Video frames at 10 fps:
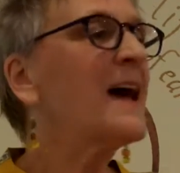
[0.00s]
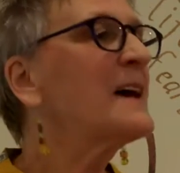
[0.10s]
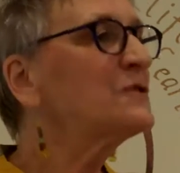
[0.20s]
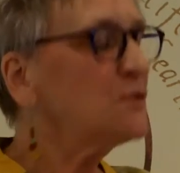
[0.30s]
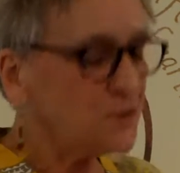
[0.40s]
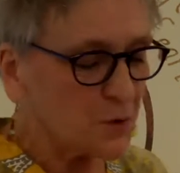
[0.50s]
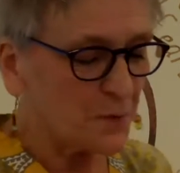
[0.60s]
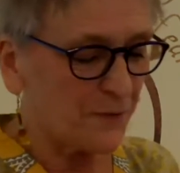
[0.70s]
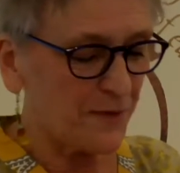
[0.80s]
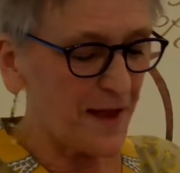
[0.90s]
ask you to
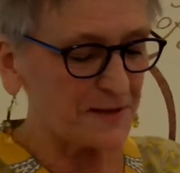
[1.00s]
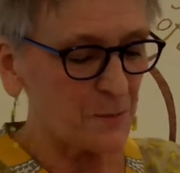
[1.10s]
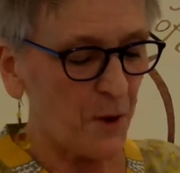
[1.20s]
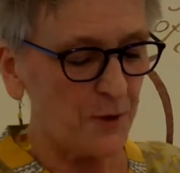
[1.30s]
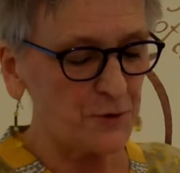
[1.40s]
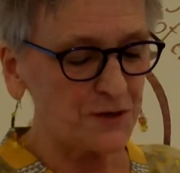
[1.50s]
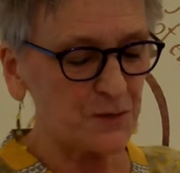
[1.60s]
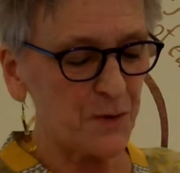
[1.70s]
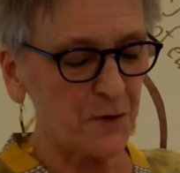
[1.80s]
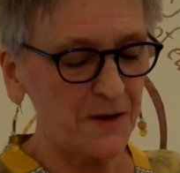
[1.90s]
reflect upon your
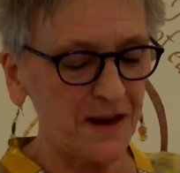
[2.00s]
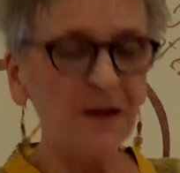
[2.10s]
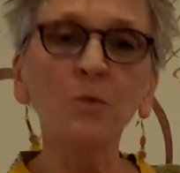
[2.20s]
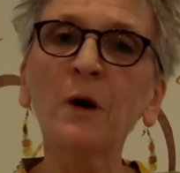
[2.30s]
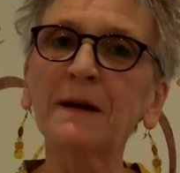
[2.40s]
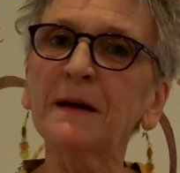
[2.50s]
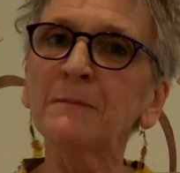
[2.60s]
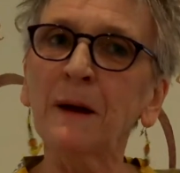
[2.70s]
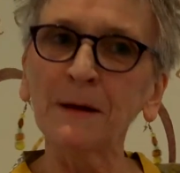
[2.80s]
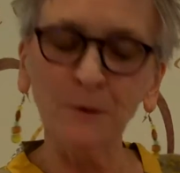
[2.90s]
spirit and what it
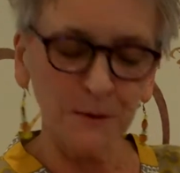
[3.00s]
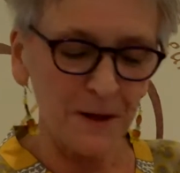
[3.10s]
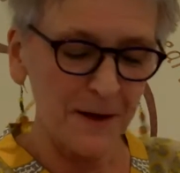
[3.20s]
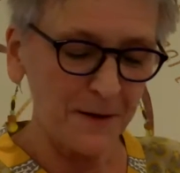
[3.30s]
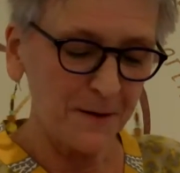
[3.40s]
might look like.